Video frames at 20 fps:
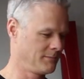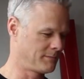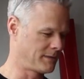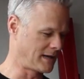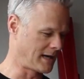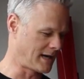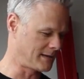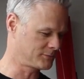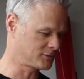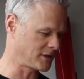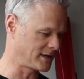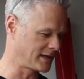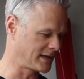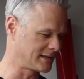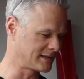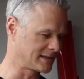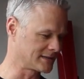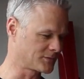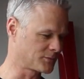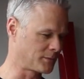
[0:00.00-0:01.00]
But I'm trying to
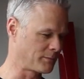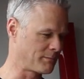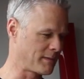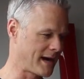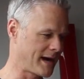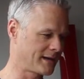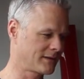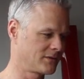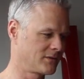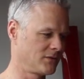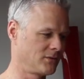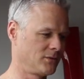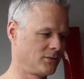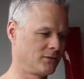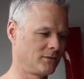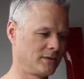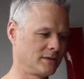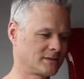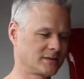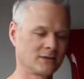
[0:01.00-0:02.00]
get this one back
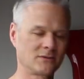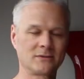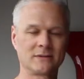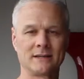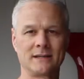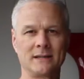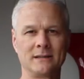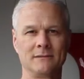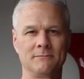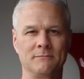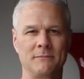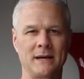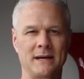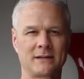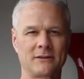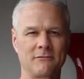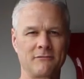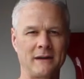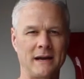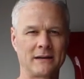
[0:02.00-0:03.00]
to essentially
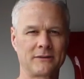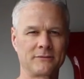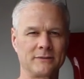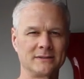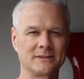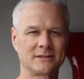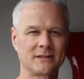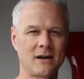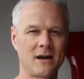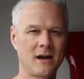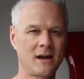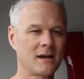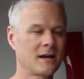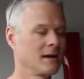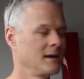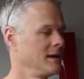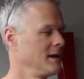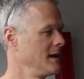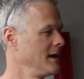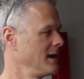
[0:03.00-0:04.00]
back to factory
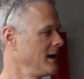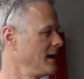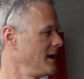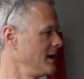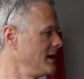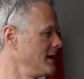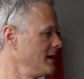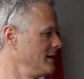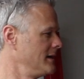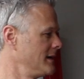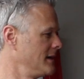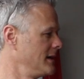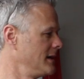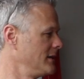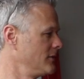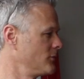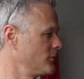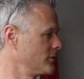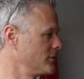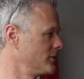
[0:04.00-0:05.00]
stock, and
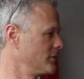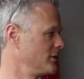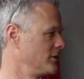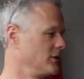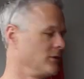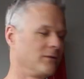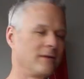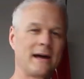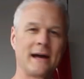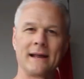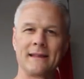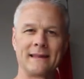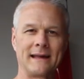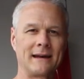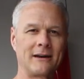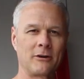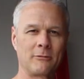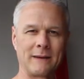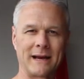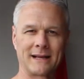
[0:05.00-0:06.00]
in order to do that,
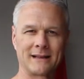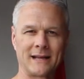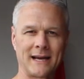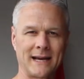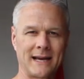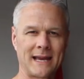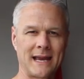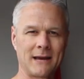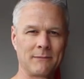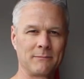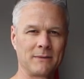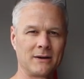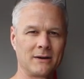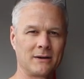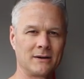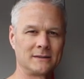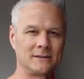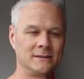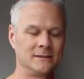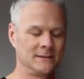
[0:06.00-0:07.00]
that airbag light can't be
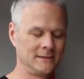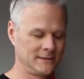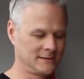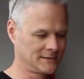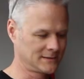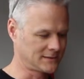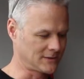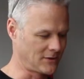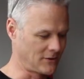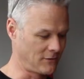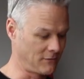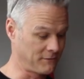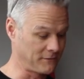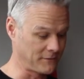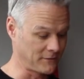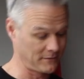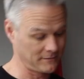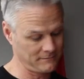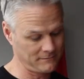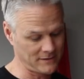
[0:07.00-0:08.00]
on. So
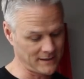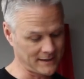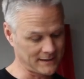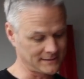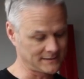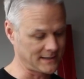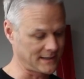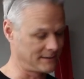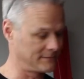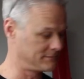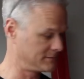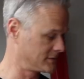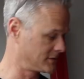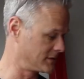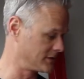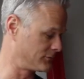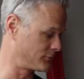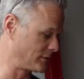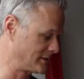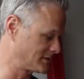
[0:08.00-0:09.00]
for, like I said,
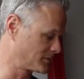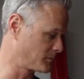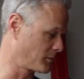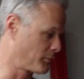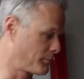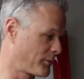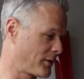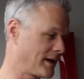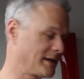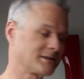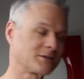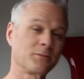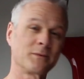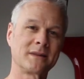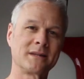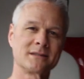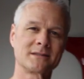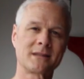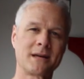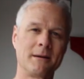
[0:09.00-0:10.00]
good reasonable price
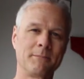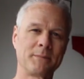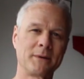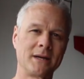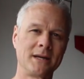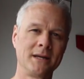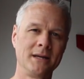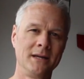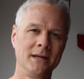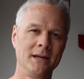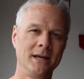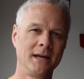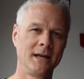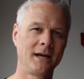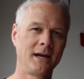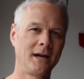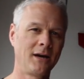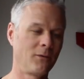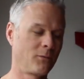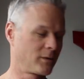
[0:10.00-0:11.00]
with this company,
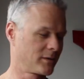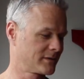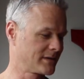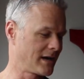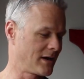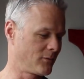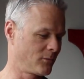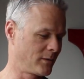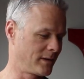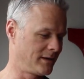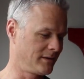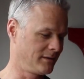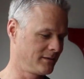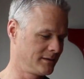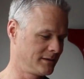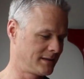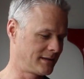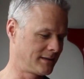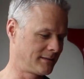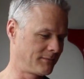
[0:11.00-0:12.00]
worked out
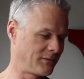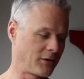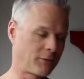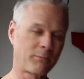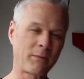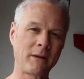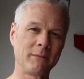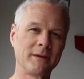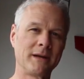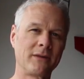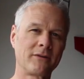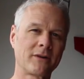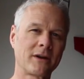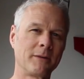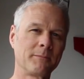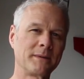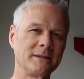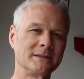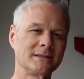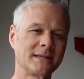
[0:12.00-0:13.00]
well. There are probably other
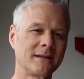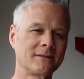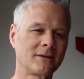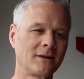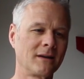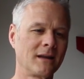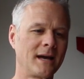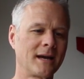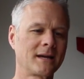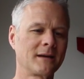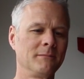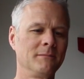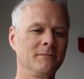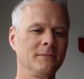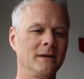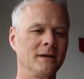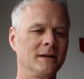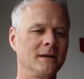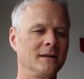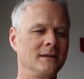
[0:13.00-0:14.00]
companies out there like
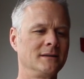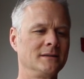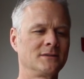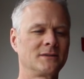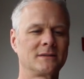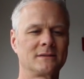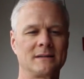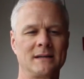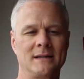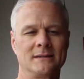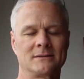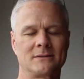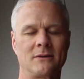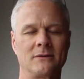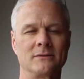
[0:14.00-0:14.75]
them. These guys